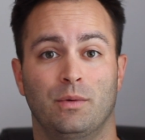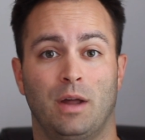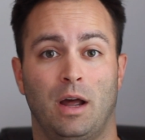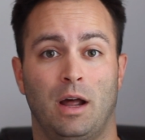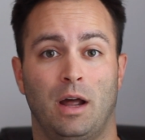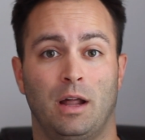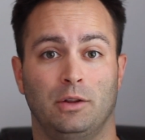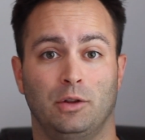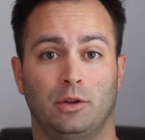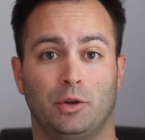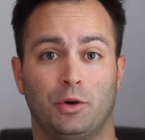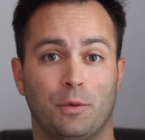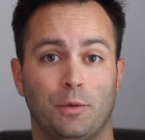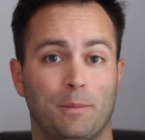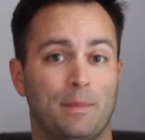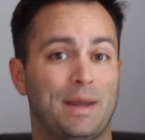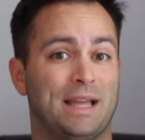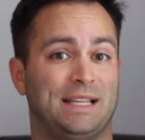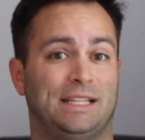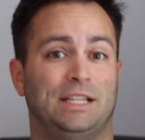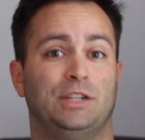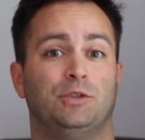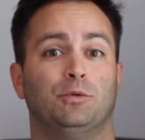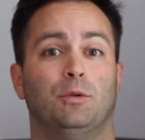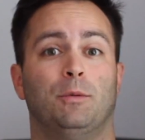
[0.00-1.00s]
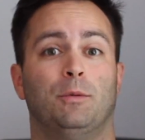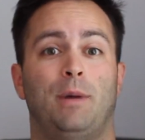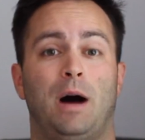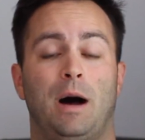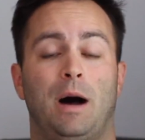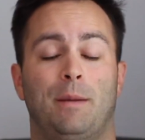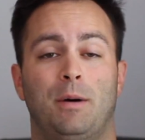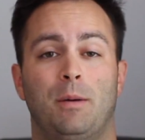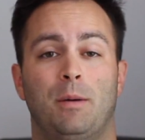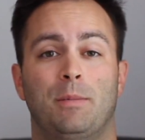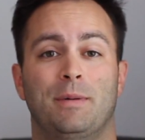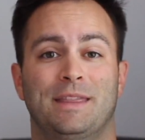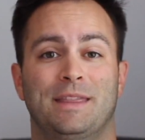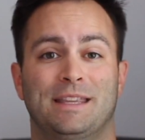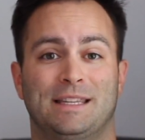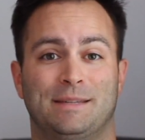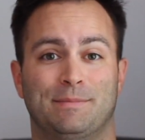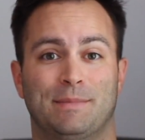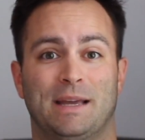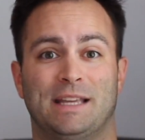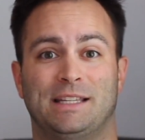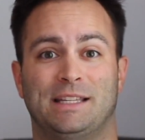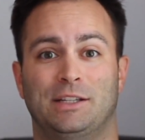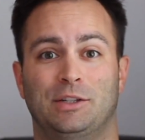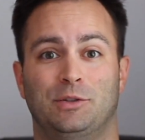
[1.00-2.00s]
a little message will pop up, and this
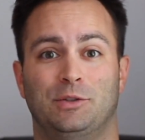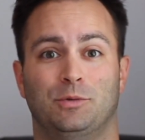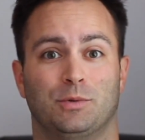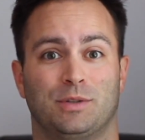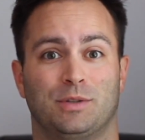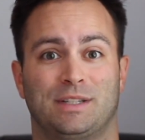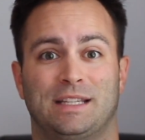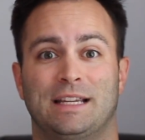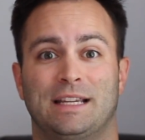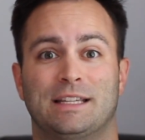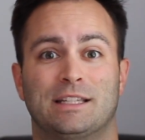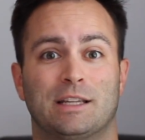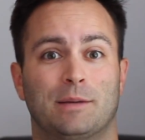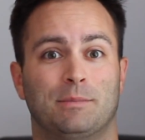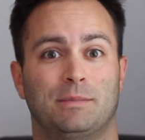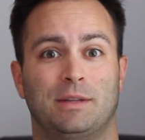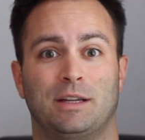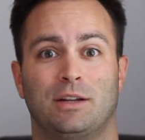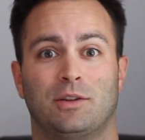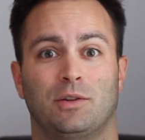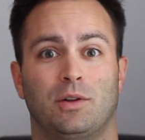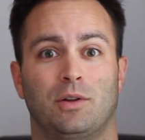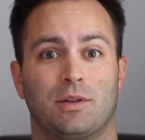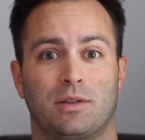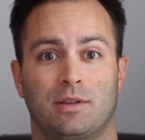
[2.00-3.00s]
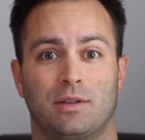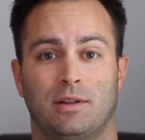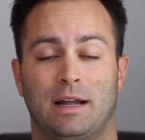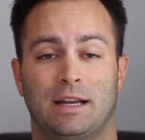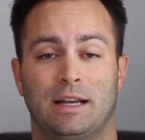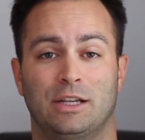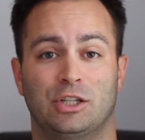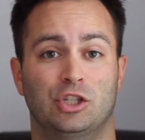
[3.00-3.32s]
message will say something along the lines,